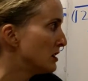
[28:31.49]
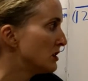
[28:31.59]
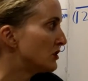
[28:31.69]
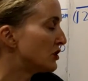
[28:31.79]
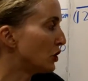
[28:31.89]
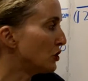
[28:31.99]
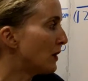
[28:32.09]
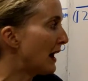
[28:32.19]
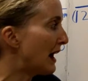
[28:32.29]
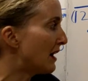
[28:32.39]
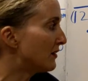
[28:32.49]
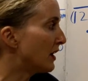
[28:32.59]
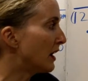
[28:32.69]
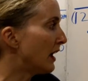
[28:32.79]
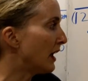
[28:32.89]
So you have
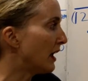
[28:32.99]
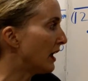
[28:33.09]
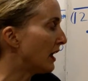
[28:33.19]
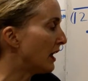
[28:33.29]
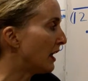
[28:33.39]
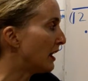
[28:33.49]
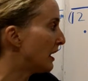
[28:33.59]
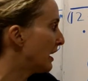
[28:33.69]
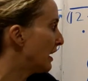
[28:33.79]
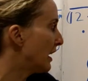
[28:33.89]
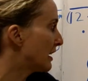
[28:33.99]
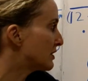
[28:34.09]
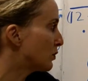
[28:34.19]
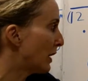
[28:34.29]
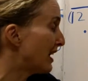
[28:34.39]
an
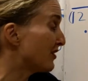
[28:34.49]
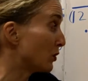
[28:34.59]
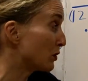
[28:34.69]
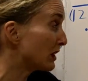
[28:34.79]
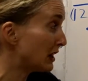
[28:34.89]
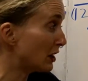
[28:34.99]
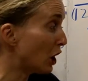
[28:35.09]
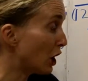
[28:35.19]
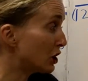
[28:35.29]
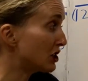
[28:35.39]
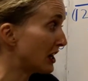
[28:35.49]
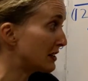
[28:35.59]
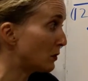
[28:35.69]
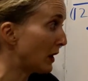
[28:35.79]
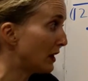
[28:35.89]
S wave, a really large
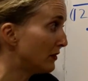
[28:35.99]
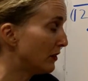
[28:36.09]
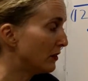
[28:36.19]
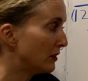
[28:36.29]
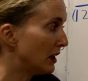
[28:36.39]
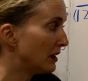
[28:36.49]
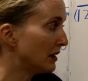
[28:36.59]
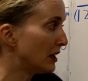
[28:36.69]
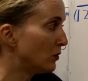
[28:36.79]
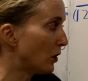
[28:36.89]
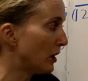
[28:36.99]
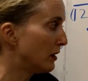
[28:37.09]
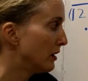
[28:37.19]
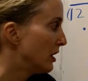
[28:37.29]
S wave in lead 1.